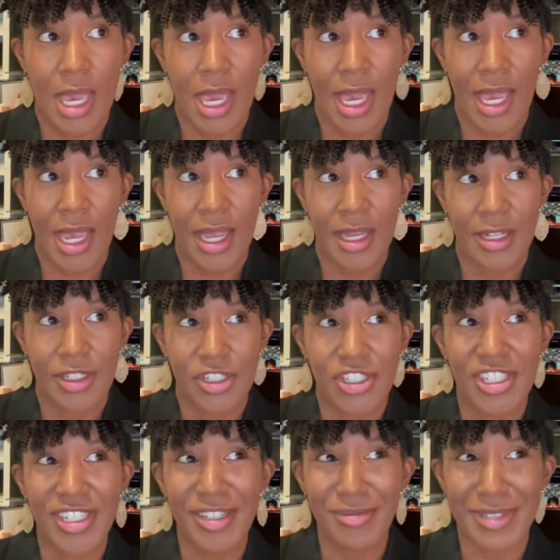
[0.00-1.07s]
And
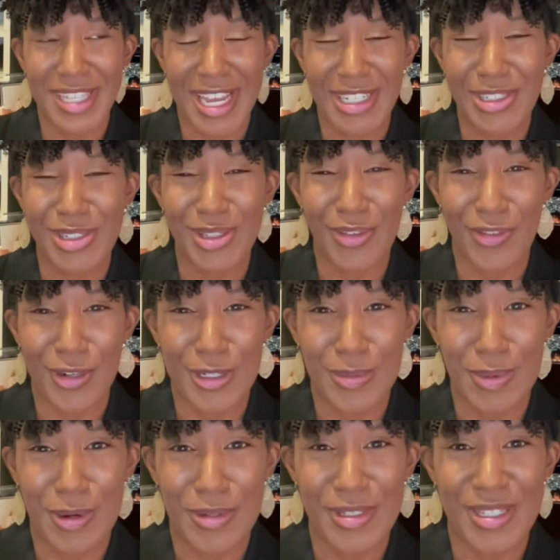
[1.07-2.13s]
she was actually the
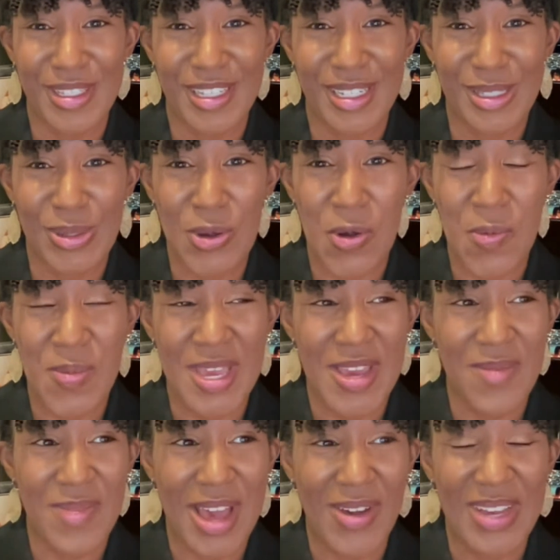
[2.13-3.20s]
first person that told me
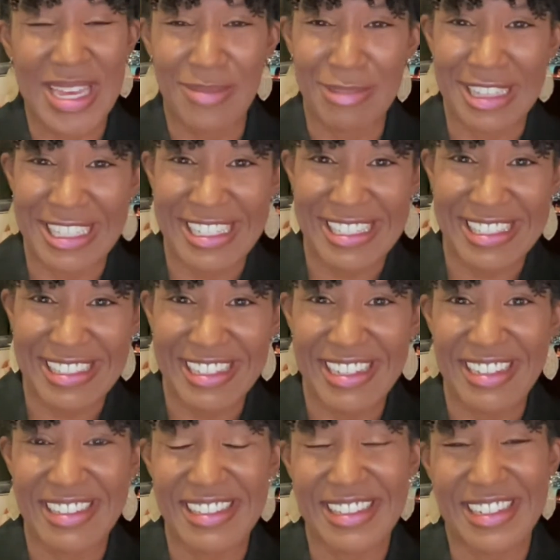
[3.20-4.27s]
about Emily's
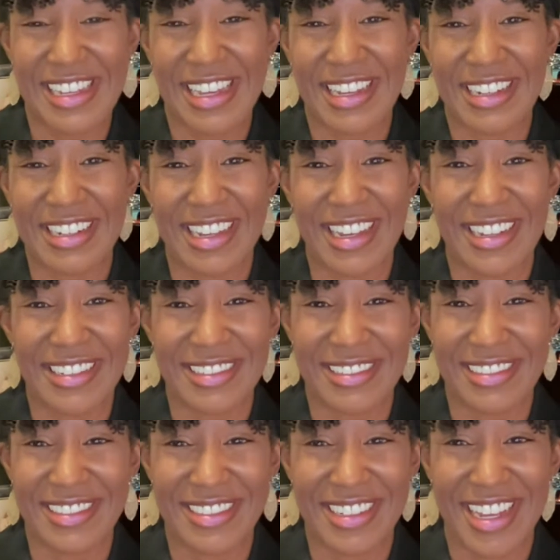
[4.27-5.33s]
List,
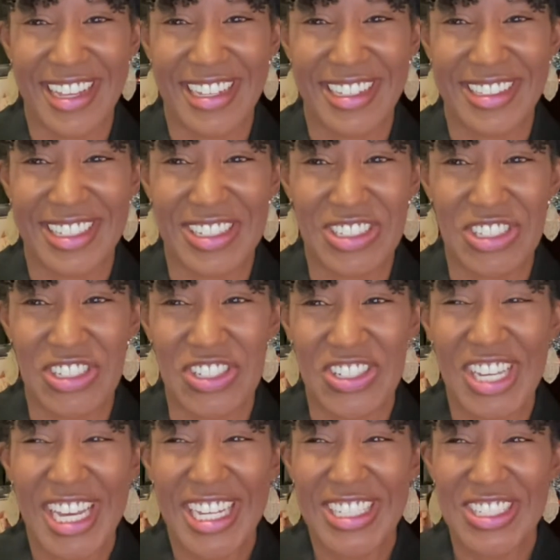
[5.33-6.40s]
and I think she
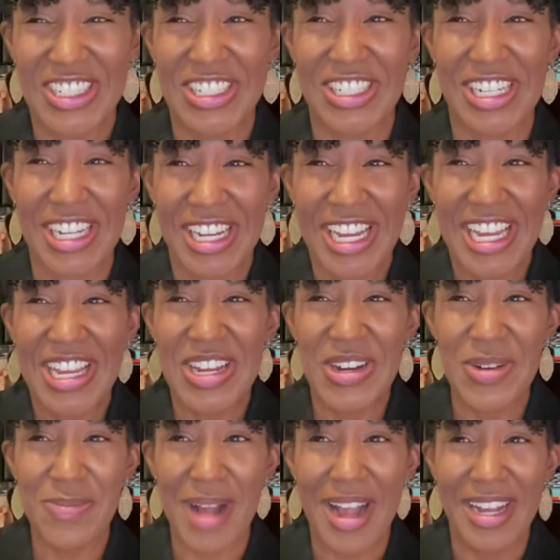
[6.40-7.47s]
could
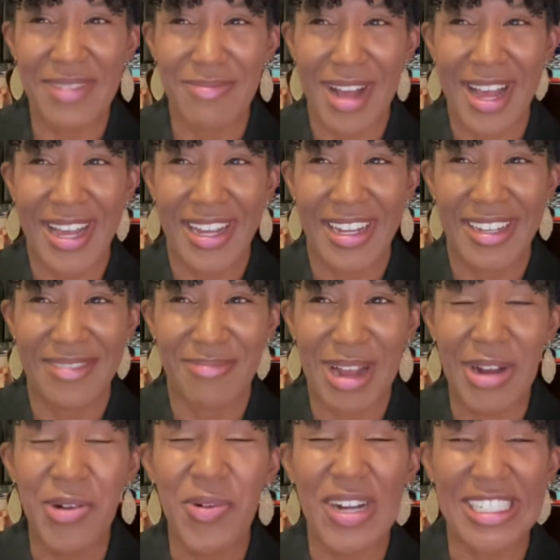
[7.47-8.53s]
hear
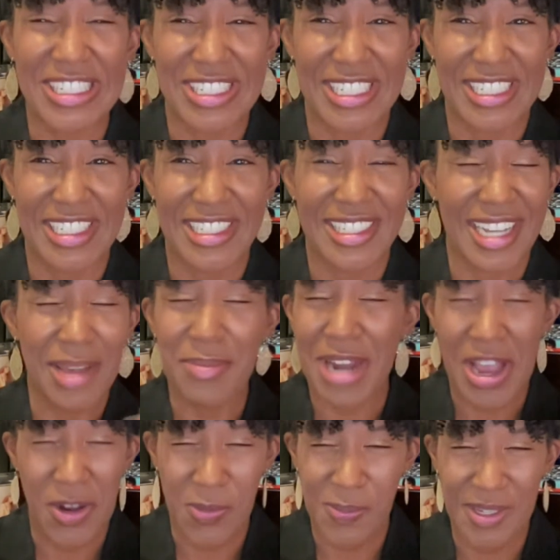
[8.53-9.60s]
my questions. She's like, "I'm going
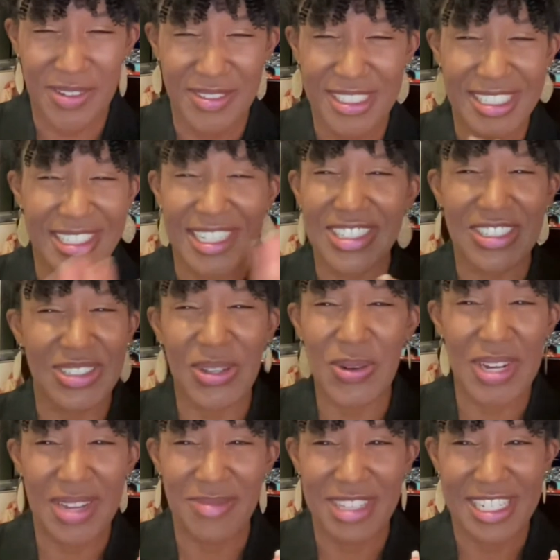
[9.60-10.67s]
to help you." She's like, "Just go
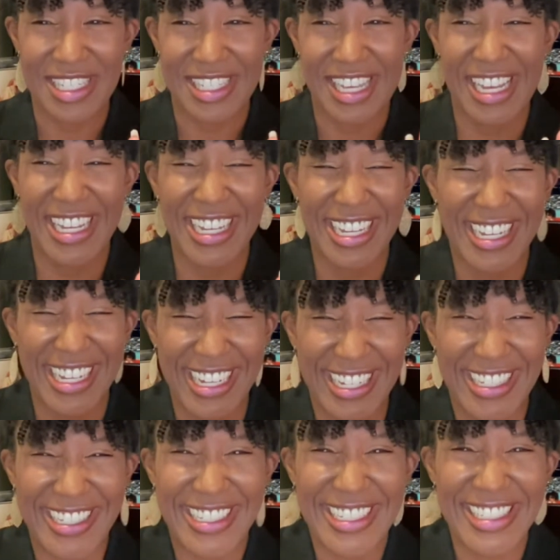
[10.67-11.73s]
to Emily's
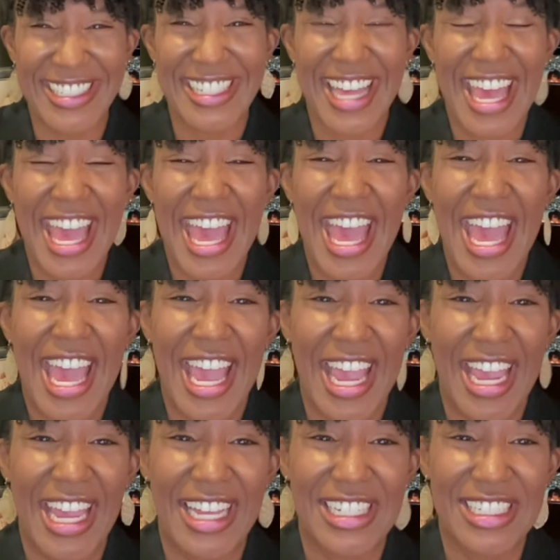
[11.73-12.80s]
List."
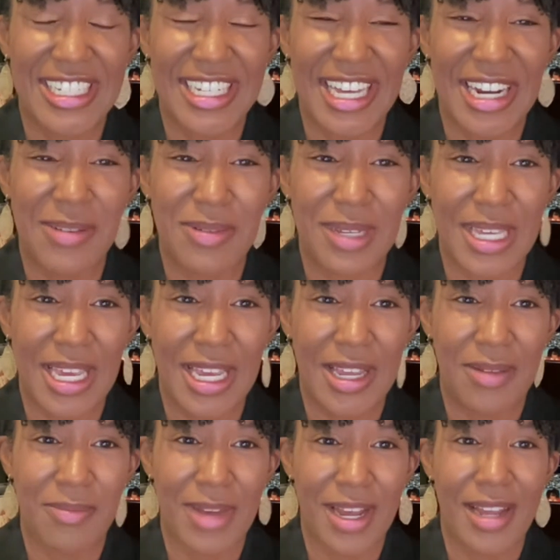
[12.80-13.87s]
And she kind of
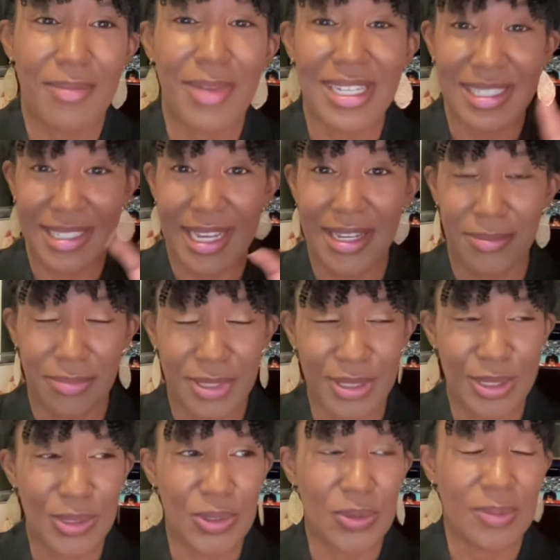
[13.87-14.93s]
became my second
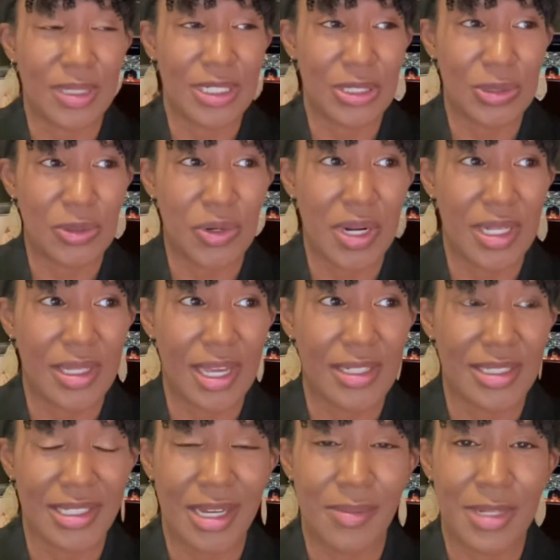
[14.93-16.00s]
political mentor.
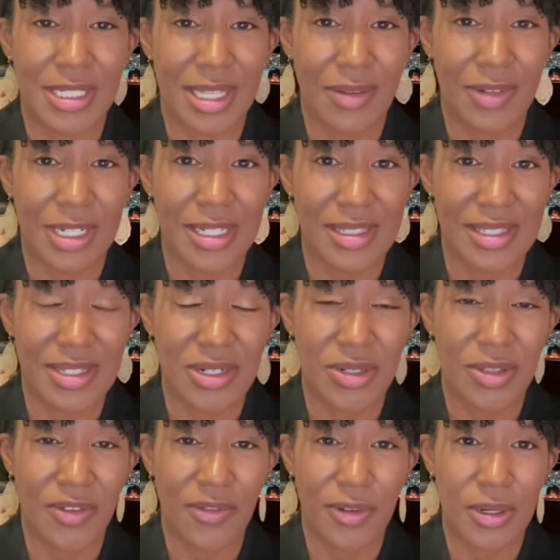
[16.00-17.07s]
Elijah Cummings, I would
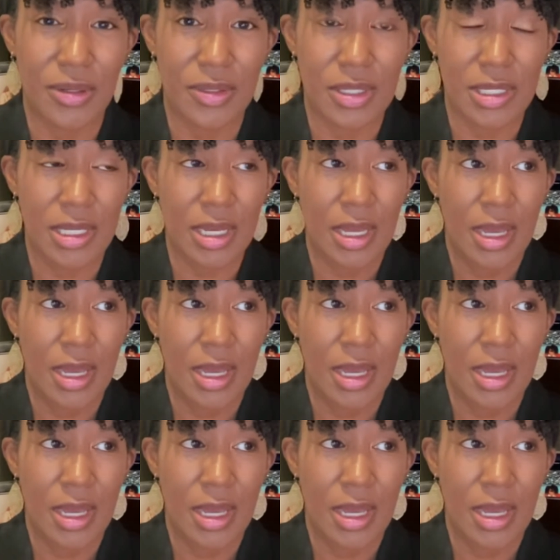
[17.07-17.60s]
consider the first.